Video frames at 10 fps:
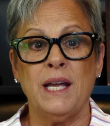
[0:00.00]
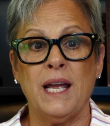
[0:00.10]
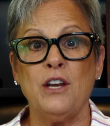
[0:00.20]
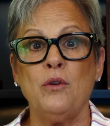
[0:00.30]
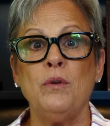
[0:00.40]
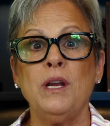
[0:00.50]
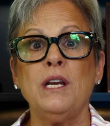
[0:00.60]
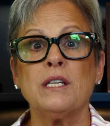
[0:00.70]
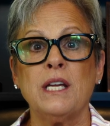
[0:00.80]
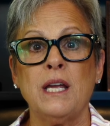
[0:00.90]
And you
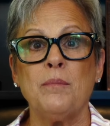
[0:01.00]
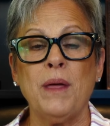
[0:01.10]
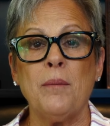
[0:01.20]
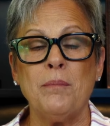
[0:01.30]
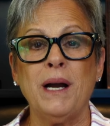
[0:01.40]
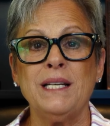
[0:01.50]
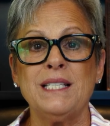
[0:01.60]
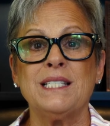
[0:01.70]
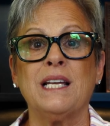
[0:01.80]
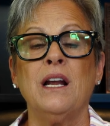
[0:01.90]
need to keep that
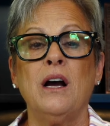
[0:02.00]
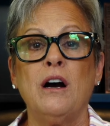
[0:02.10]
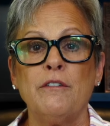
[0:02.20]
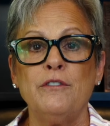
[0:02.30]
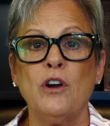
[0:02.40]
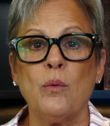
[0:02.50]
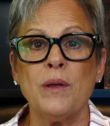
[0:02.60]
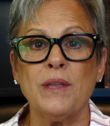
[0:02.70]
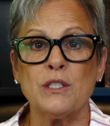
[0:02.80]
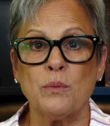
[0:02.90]
mindset of
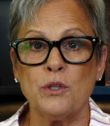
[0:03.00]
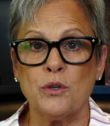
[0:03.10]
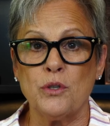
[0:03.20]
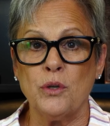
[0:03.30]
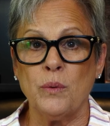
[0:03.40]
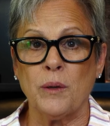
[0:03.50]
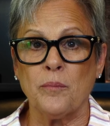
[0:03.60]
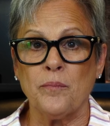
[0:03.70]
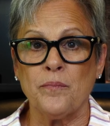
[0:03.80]
knowing that's what you're doing